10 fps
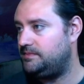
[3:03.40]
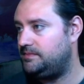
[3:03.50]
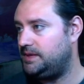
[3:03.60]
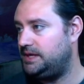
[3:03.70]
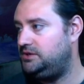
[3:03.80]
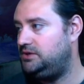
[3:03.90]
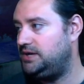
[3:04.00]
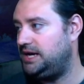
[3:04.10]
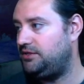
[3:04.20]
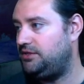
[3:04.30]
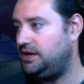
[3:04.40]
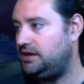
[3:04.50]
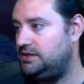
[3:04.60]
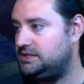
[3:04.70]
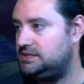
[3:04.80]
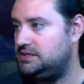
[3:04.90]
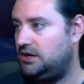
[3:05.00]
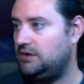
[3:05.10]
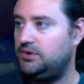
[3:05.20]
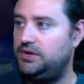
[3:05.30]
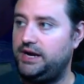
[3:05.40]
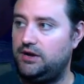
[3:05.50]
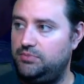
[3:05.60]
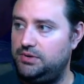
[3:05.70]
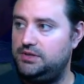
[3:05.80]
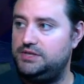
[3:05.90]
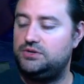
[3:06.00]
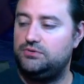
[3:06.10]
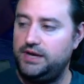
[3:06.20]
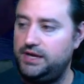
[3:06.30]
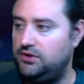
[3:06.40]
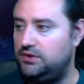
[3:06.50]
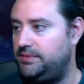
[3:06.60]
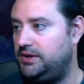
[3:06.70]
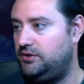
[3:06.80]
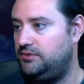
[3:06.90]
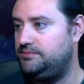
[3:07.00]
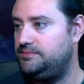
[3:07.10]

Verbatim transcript: I do not think this is an Armor deck. I'll put Lizard right here in the middle.